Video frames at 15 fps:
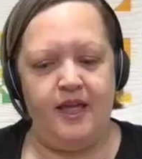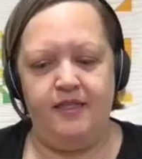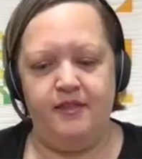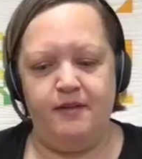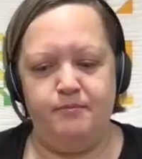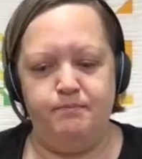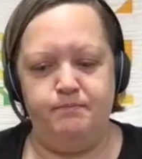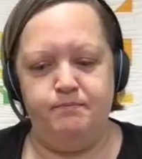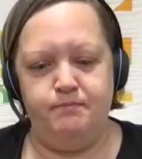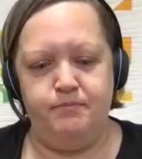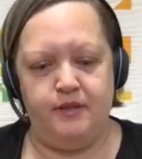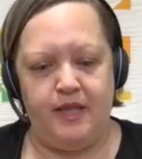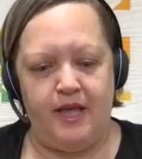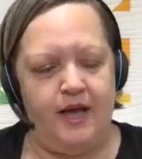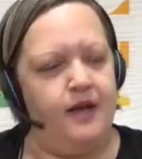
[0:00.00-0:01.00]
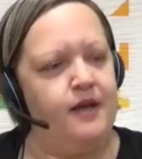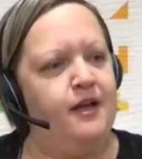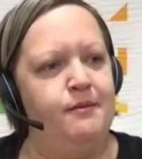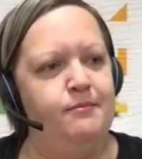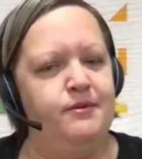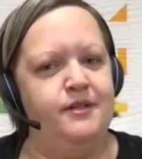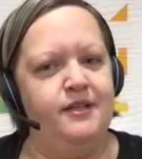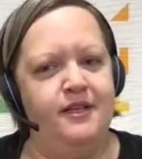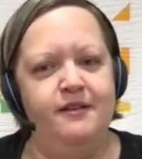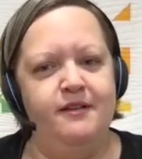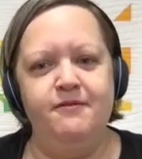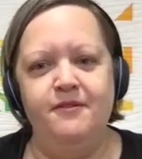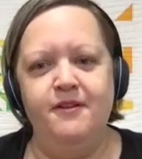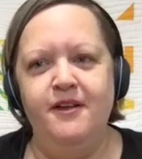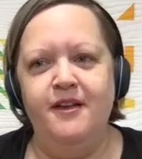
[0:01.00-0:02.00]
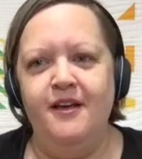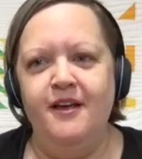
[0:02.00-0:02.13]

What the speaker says: and the black, I believe.